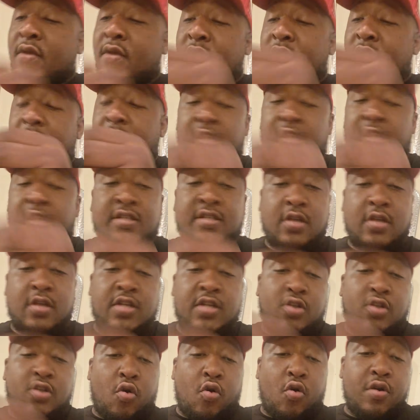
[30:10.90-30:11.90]
Is
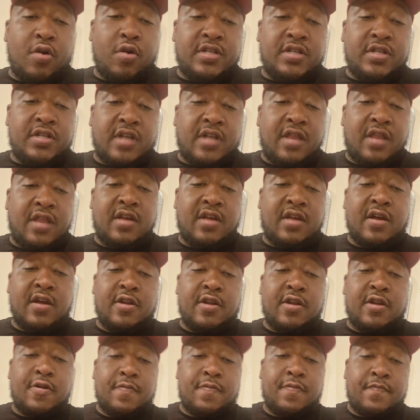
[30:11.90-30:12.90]
orange the other
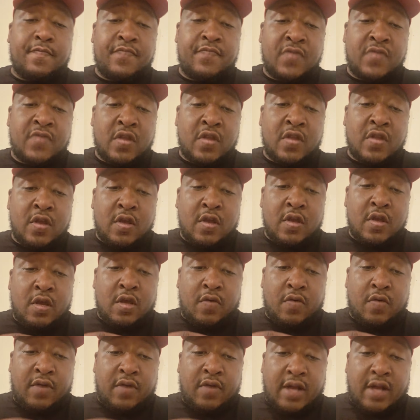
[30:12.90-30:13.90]
color? It
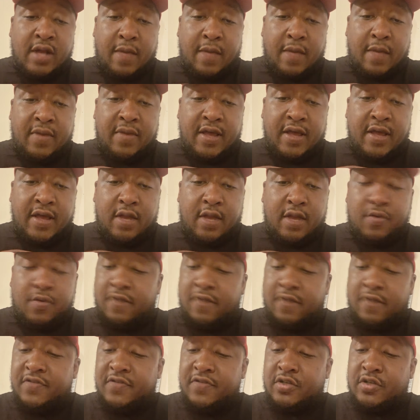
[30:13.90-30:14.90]
would not be edible if it's
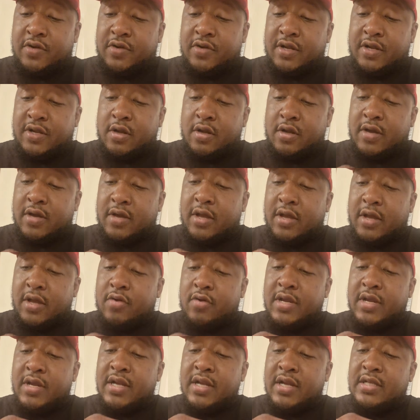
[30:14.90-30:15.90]
green. Okay,
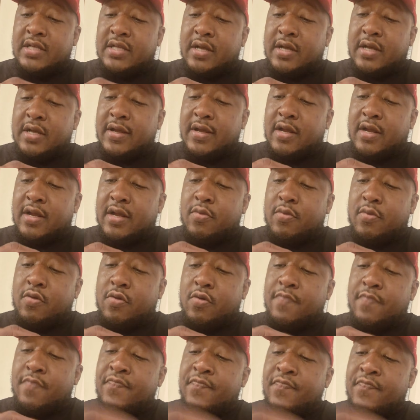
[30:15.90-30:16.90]
green is unedible.
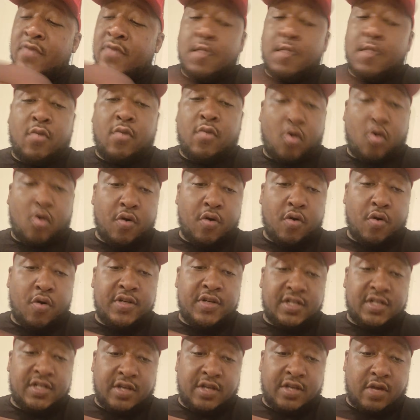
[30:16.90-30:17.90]
But orange is
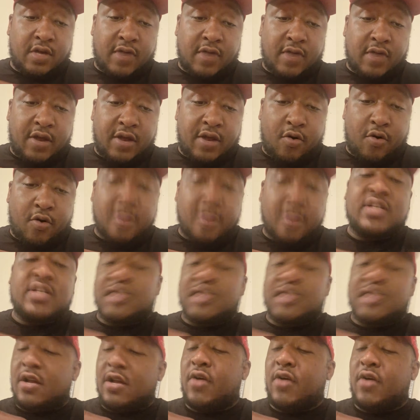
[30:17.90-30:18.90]
good, right? Orange is good.
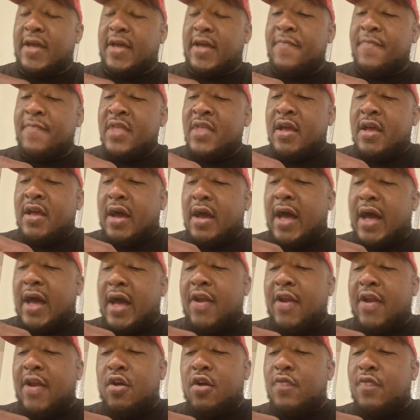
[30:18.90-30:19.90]
Okay. I
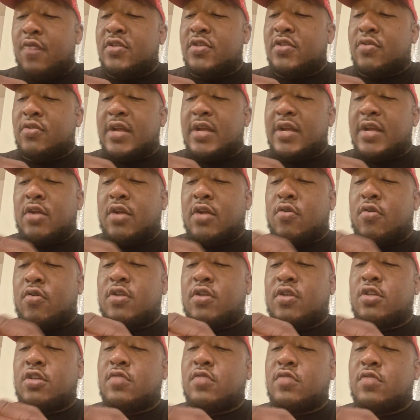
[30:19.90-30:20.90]
know it was green and orange.
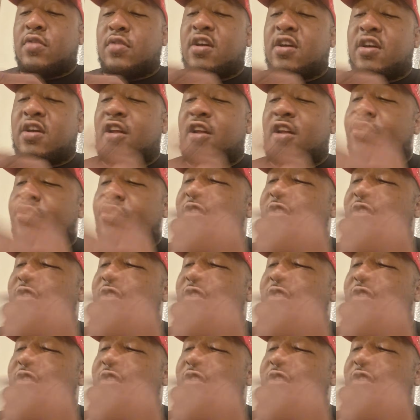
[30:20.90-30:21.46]
Those were the colors.